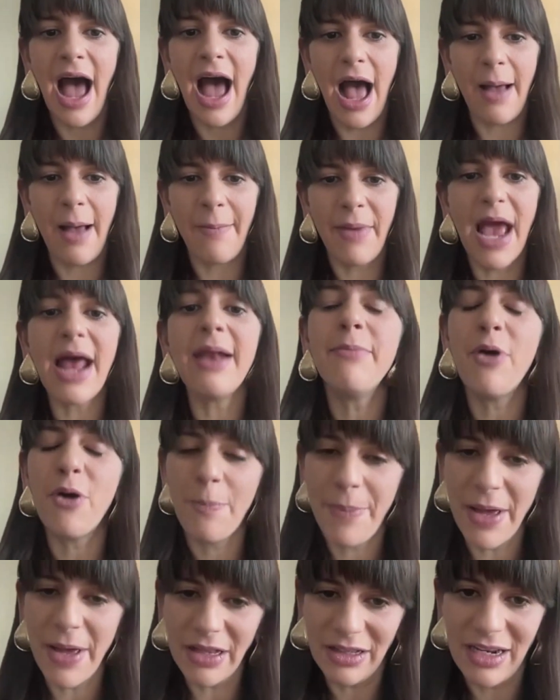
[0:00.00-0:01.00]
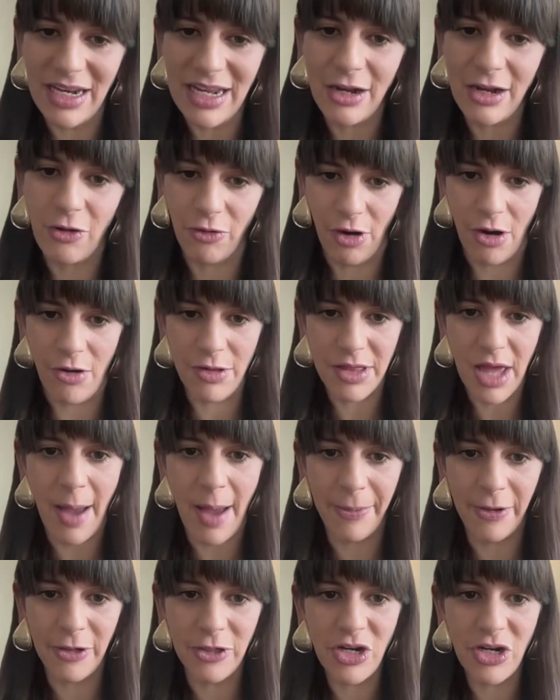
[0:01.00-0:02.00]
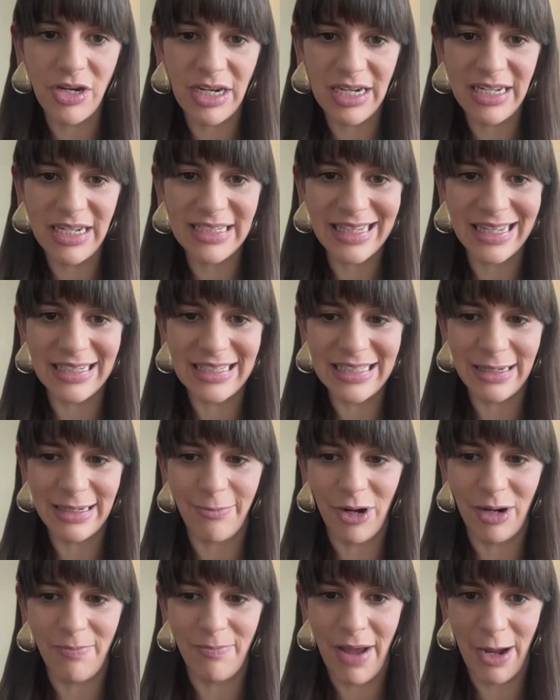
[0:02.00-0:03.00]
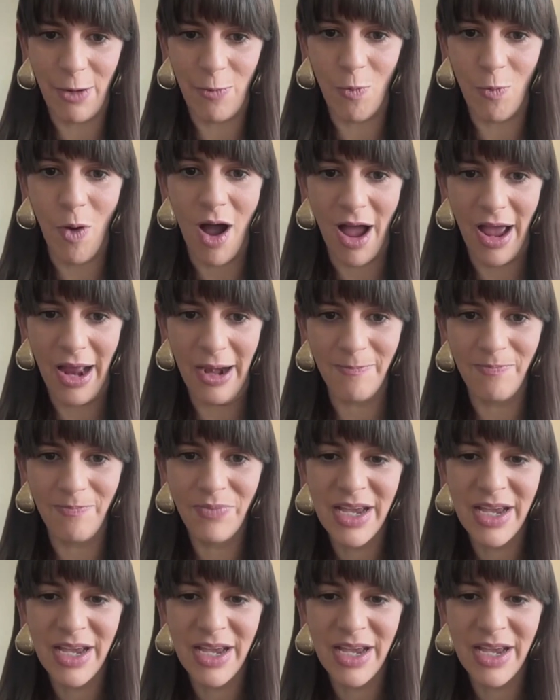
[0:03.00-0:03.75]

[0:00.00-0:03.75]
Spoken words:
and mobility and growth opportunities that someone might want?